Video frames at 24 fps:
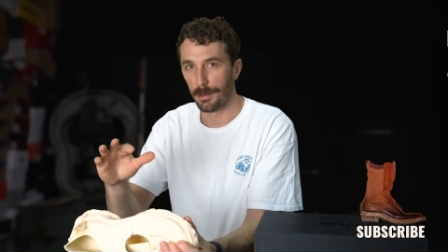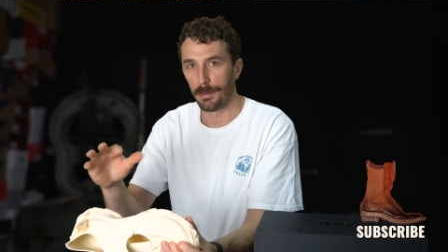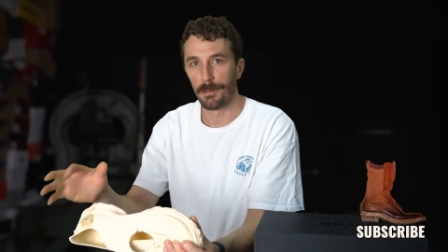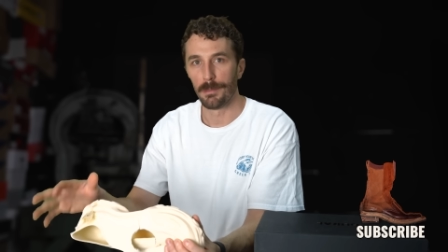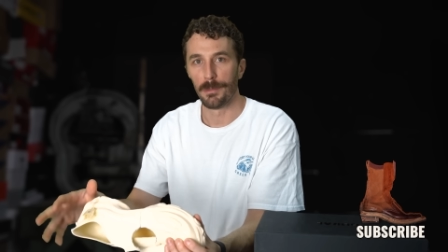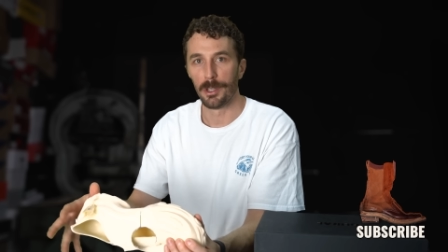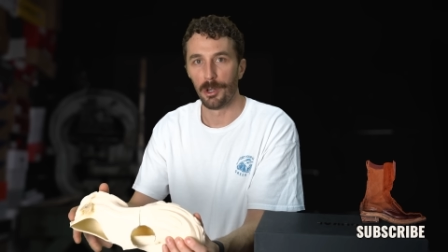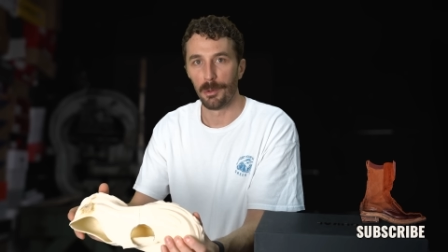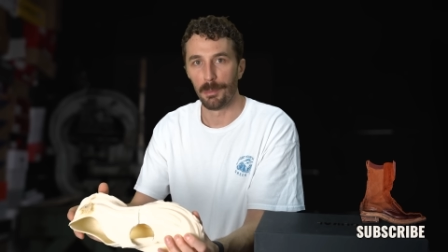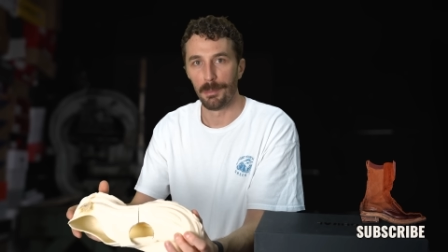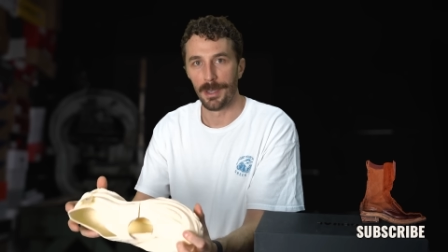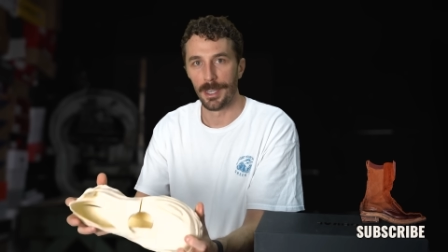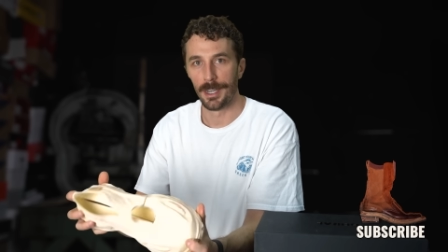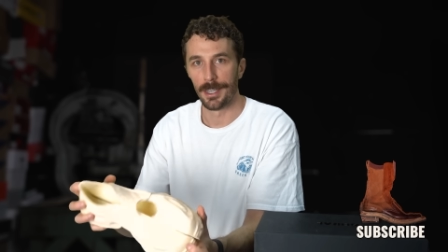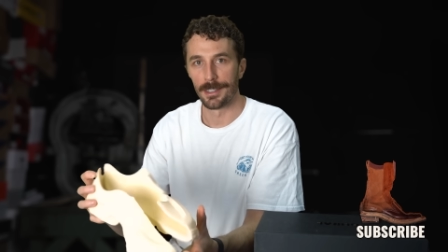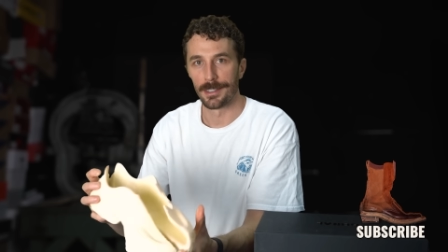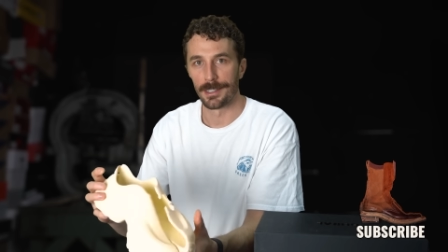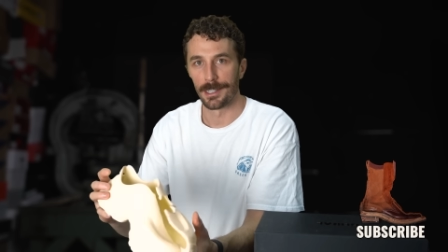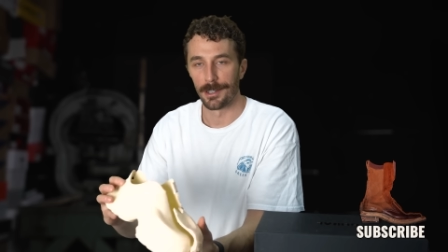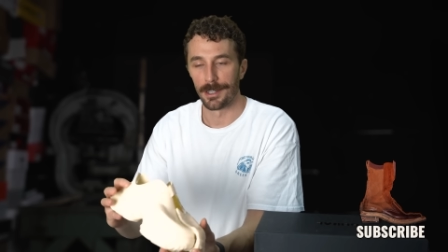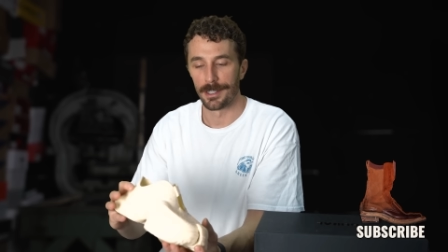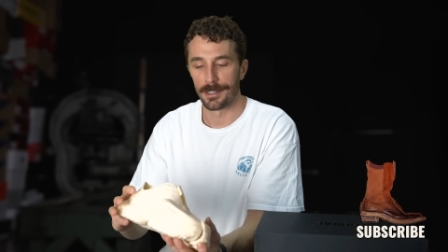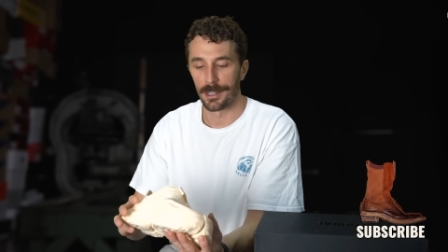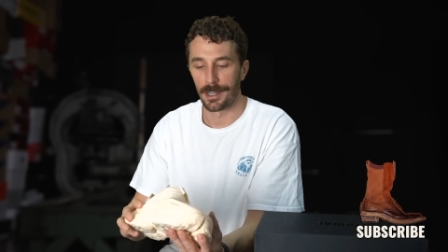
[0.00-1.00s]
little mini
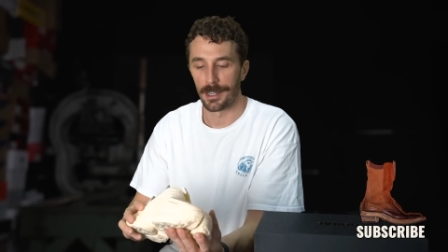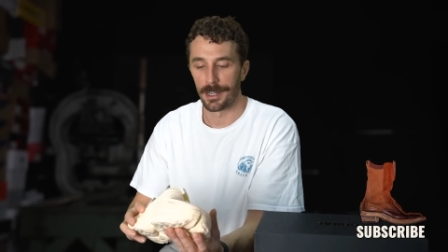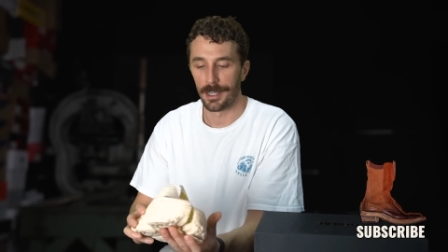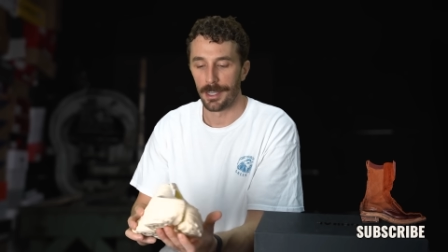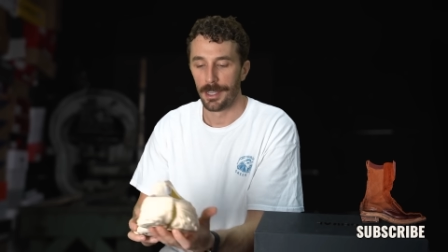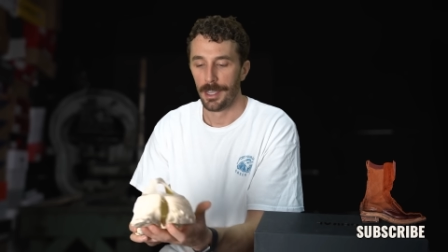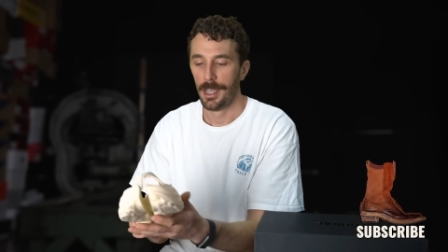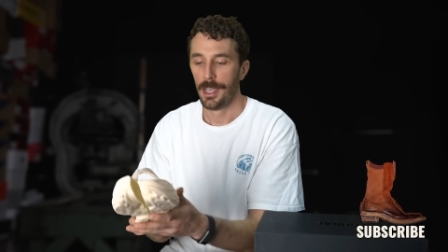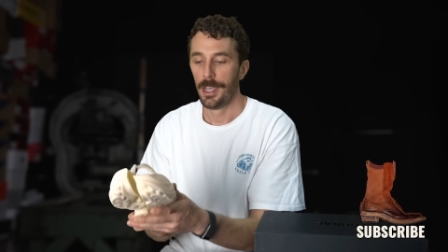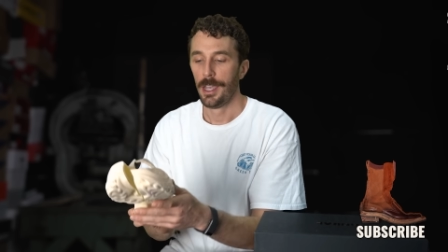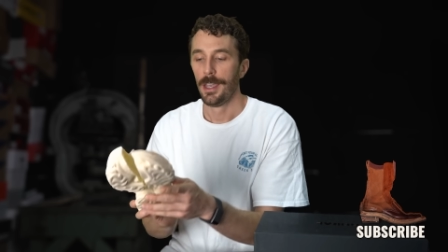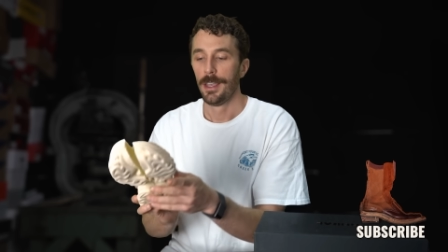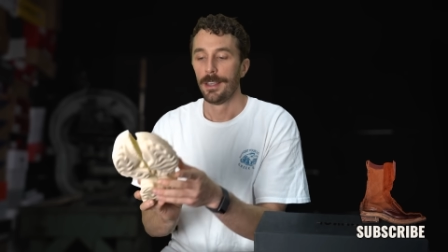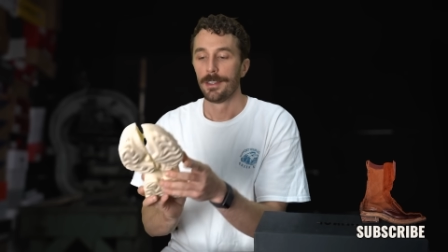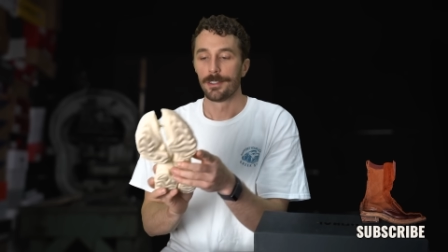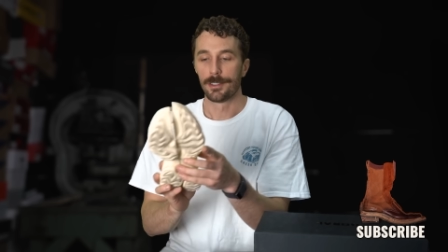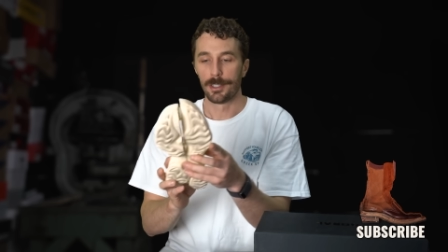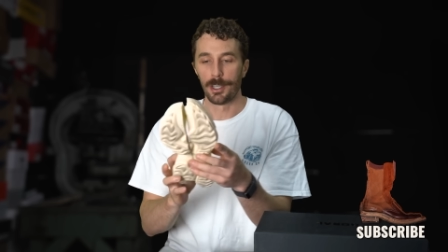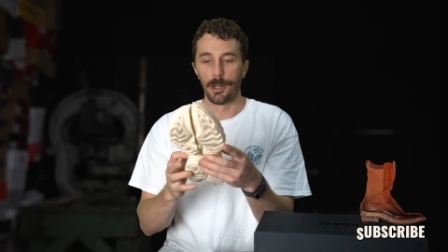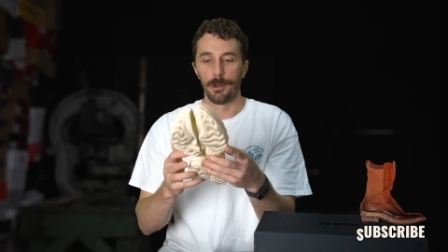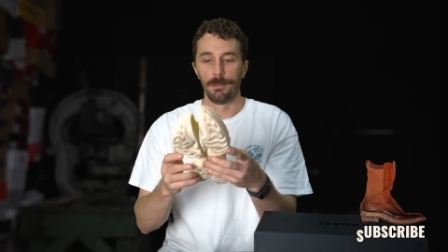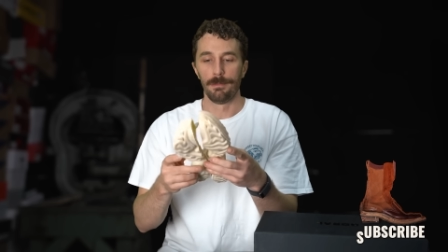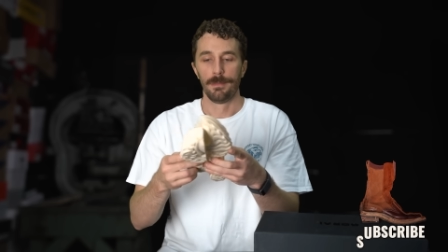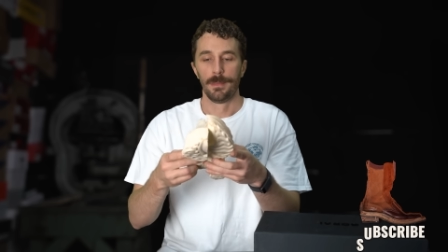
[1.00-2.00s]
series on it.
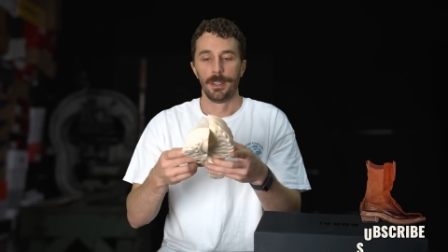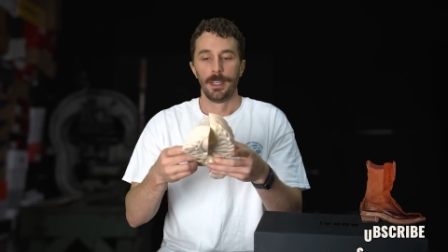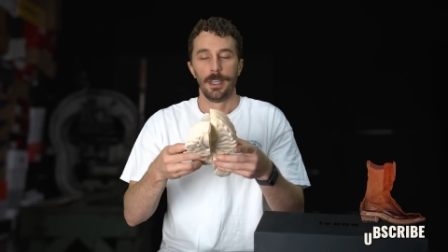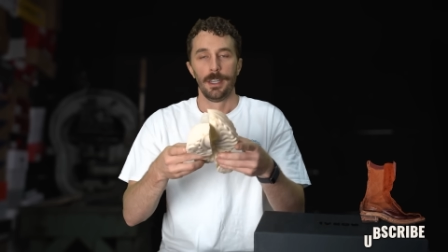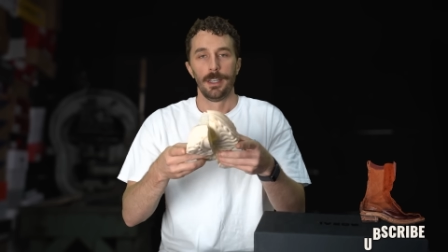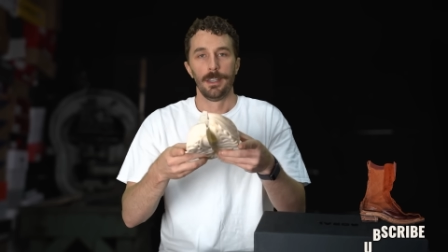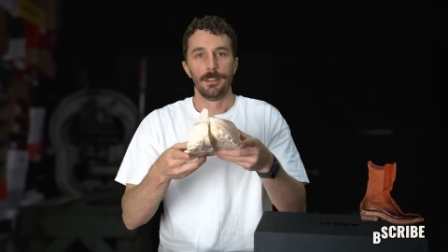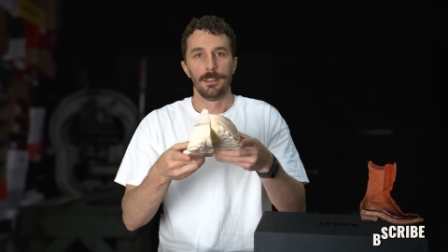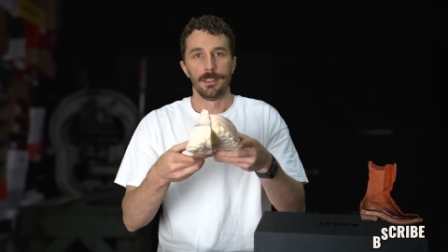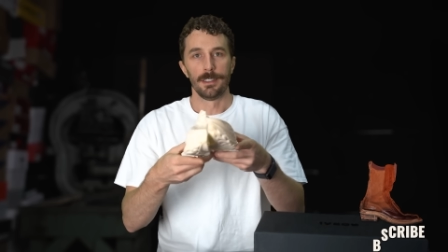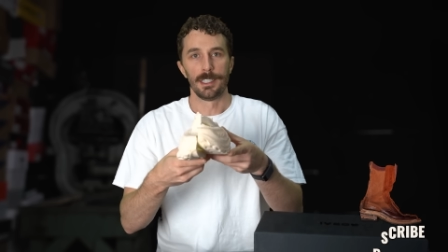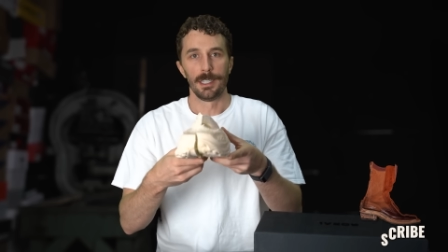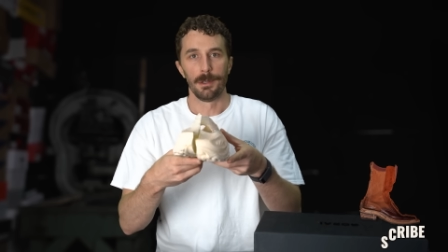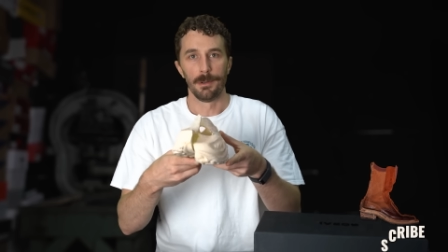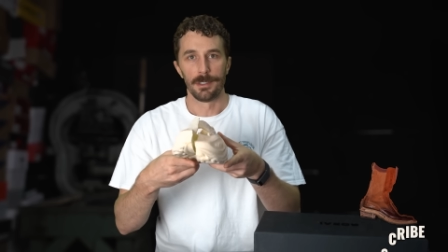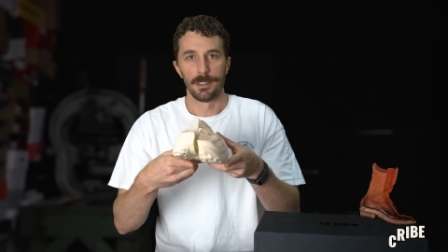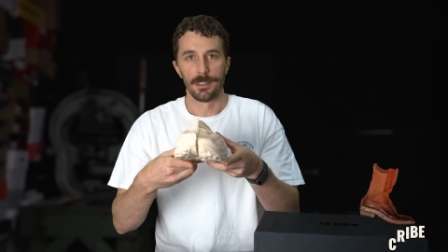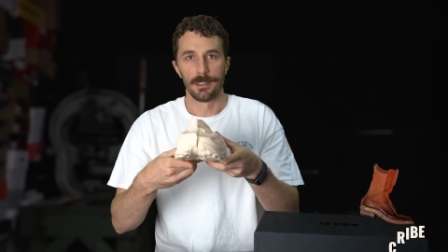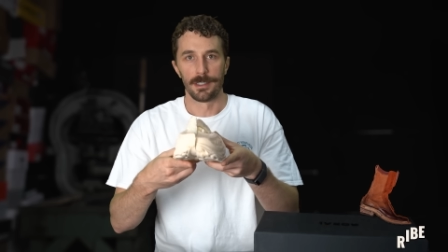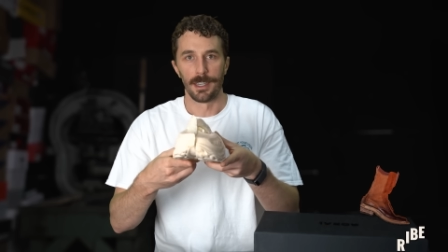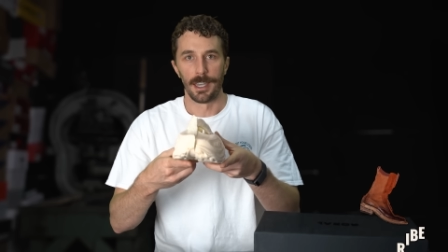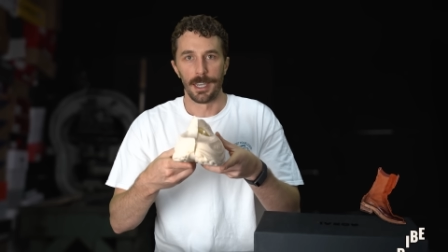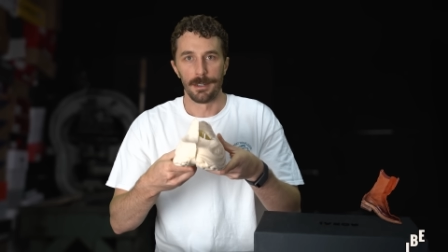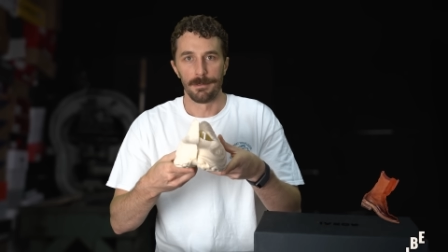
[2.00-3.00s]
So let's see what's
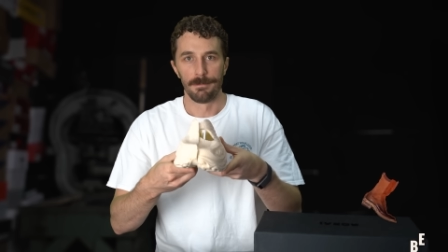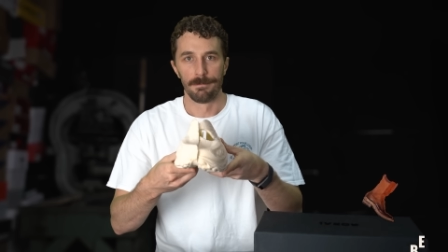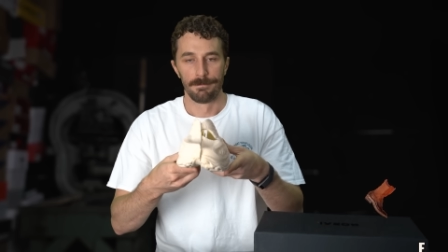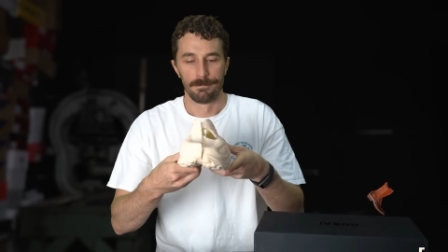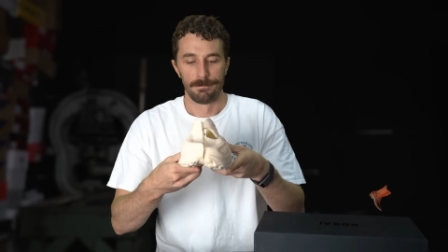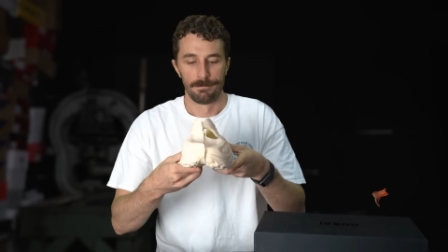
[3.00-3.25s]
inside.